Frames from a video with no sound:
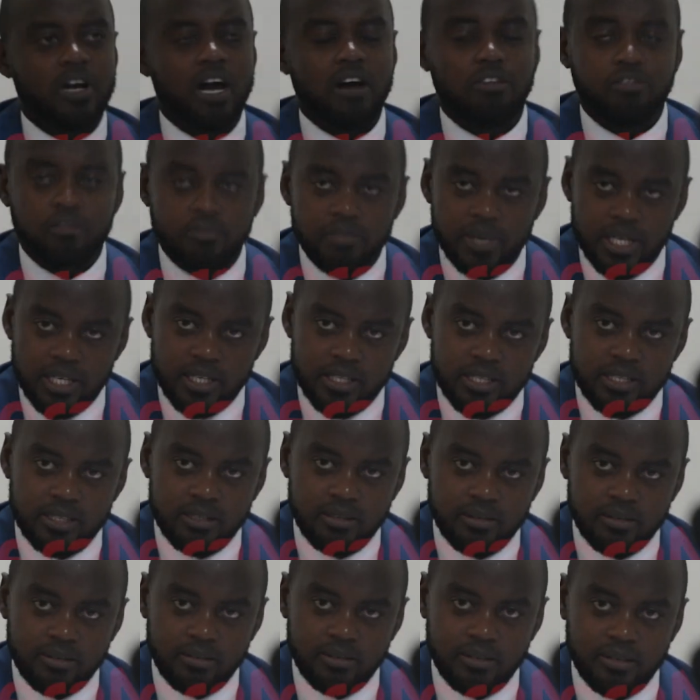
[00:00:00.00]
government
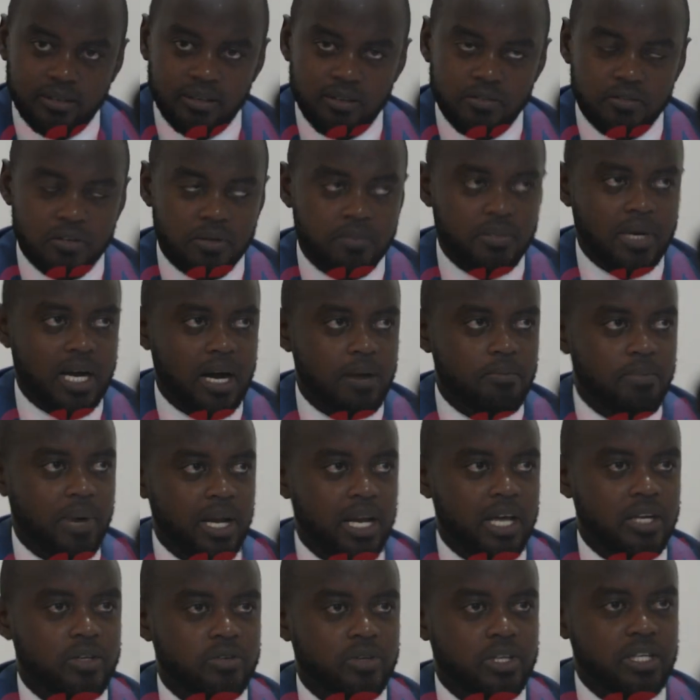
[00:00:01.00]
from
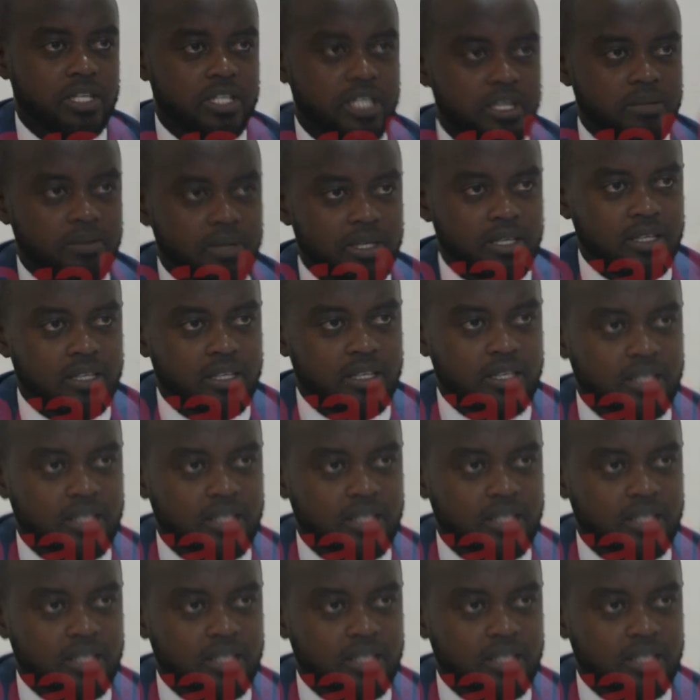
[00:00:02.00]
Kampala to Entebbe.